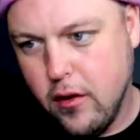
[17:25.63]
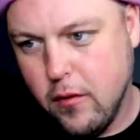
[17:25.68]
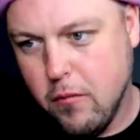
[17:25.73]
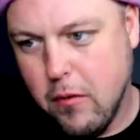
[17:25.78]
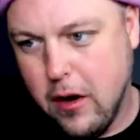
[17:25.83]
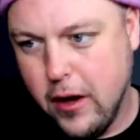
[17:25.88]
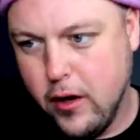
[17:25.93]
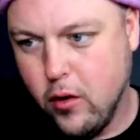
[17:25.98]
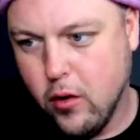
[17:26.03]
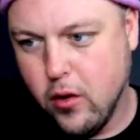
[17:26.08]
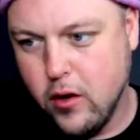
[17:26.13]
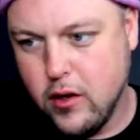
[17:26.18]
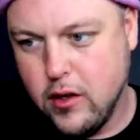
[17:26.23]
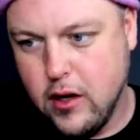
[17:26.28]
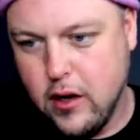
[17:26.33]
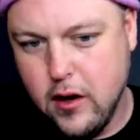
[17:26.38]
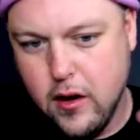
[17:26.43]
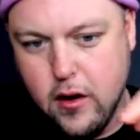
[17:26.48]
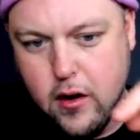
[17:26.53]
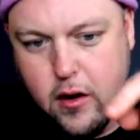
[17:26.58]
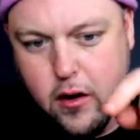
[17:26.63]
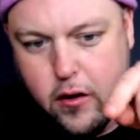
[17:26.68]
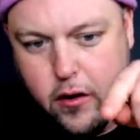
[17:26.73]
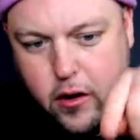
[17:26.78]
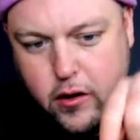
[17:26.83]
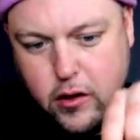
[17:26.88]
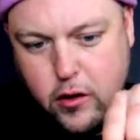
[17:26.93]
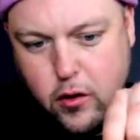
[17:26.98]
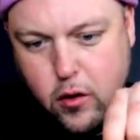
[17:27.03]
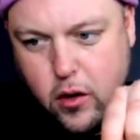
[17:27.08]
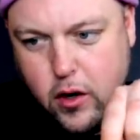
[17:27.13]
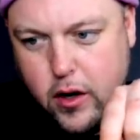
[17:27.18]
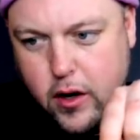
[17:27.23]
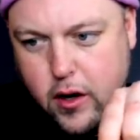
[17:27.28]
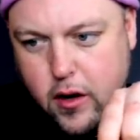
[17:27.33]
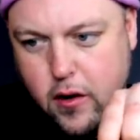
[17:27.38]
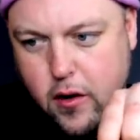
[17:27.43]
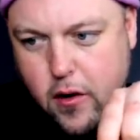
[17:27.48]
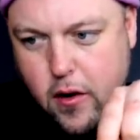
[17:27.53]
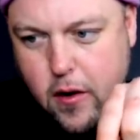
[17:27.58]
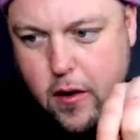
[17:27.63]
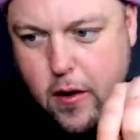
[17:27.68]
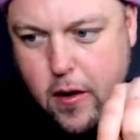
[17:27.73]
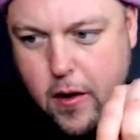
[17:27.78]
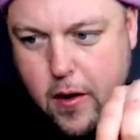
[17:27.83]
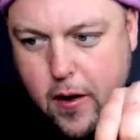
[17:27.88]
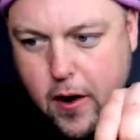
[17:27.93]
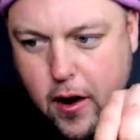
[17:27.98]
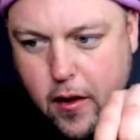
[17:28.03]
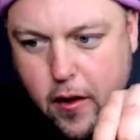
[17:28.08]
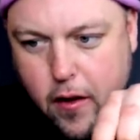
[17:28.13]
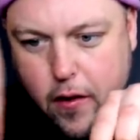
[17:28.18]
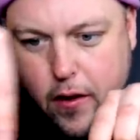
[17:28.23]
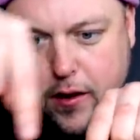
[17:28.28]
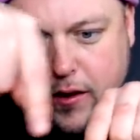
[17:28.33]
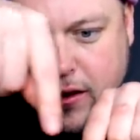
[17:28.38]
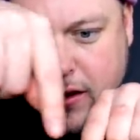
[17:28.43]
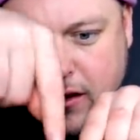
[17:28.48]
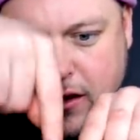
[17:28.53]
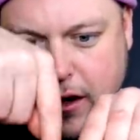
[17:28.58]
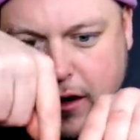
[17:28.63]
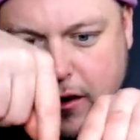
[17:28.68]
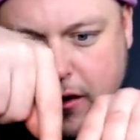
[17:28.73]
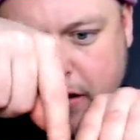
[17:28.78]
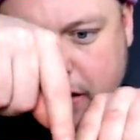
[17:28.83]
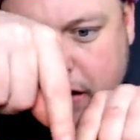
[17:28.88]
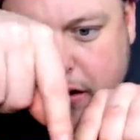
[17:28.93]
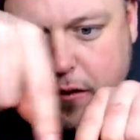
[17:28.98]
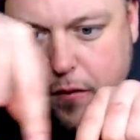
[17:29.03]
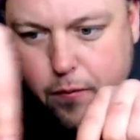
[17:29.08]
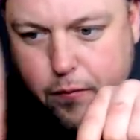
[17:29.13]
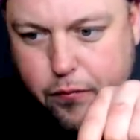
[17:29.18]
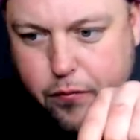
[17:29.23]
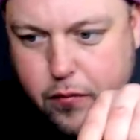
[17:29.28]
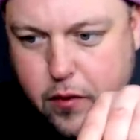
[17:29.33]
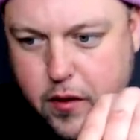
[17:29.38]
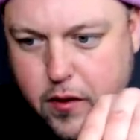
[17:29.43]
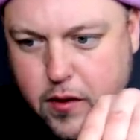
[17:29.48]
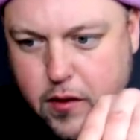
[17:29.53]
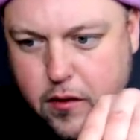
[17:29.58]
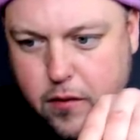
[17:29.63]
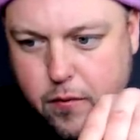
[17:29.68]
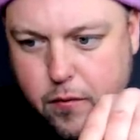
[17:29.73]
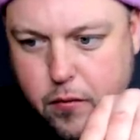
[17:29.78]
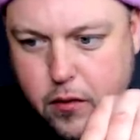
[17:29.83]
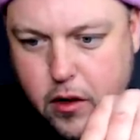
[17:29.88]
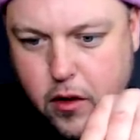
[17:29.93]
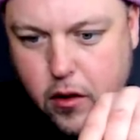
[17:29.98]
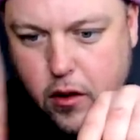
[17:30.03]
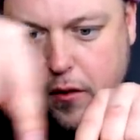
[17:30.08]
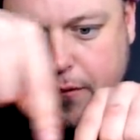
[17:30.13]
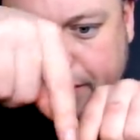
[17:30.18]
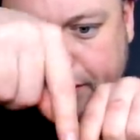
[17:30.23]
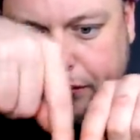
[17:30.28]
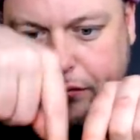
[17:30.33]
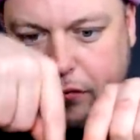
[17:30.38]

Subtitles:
My door is here, and there's a door here, and then this is like this little